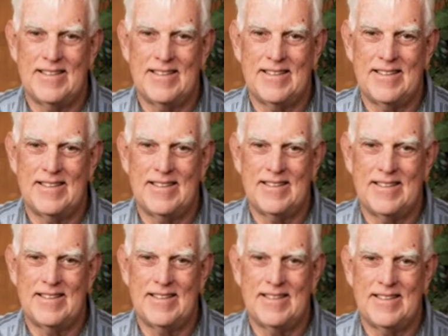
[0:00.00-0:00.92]

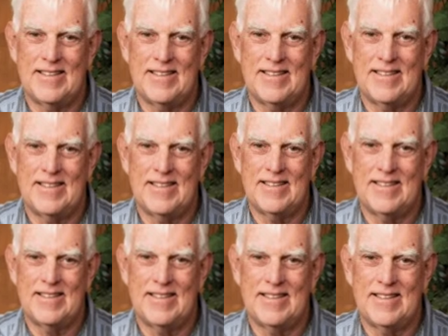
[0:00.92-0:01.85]

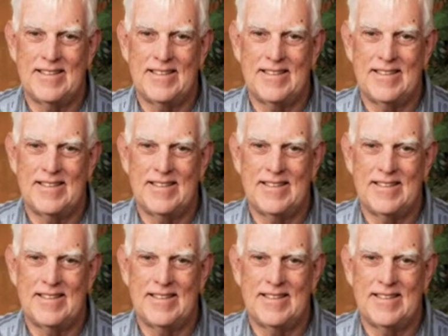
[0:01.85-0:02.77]

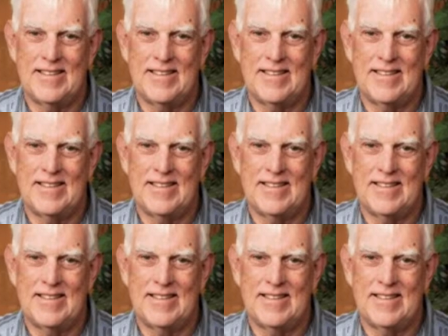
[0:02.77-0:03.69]

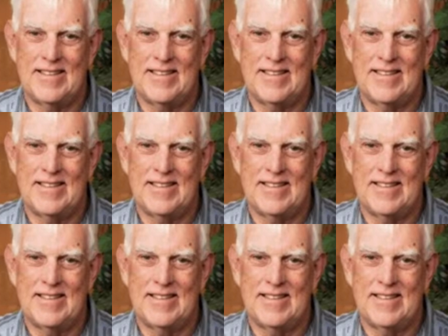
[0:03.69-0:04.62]

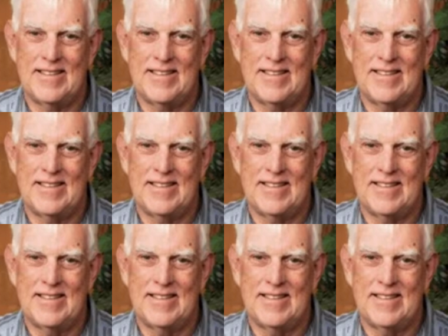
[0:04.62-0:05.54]

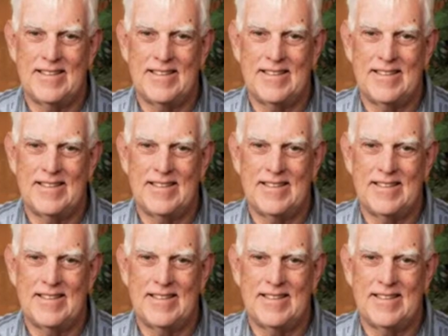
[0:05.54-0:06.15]
(silent)